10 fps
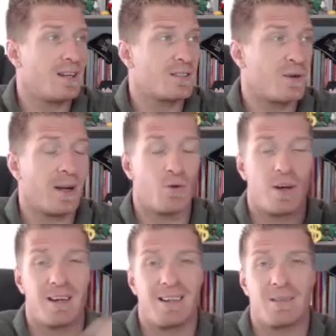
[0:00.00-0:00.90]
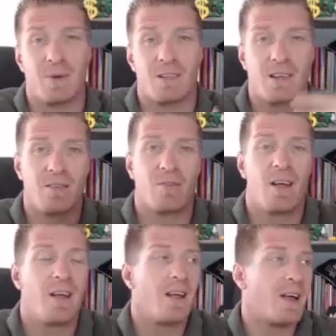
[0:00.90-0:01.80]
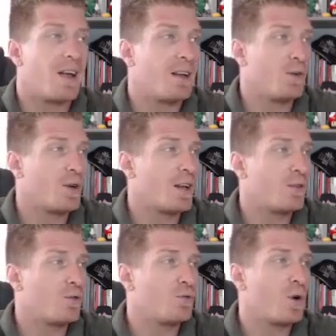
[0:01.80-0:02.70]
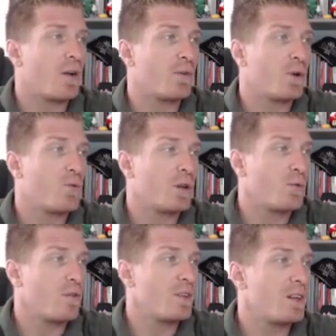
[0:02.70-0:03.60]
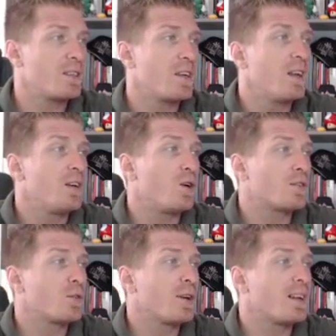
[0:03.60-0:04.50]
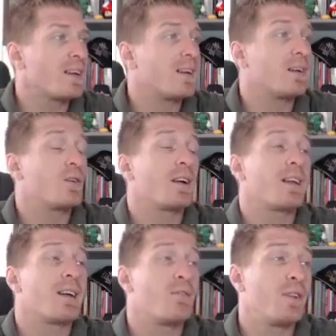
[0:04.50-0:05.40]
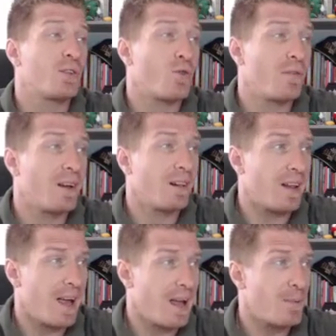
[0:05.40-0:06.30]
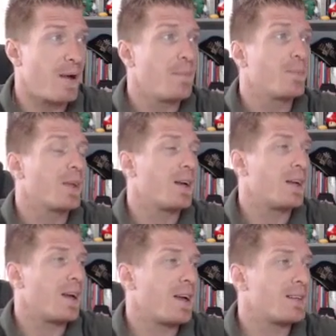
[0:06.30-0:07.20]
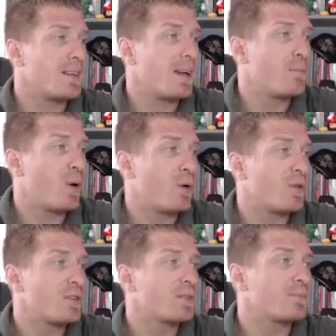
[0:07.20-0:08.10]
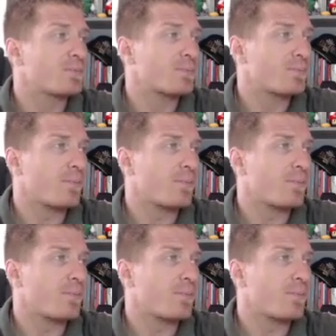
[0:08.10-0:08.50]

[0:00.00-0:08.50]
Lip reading: these. So I created these myself, and you can do whatever you want with these. You also gonna get Affiliate Traffic Lab as a bonus.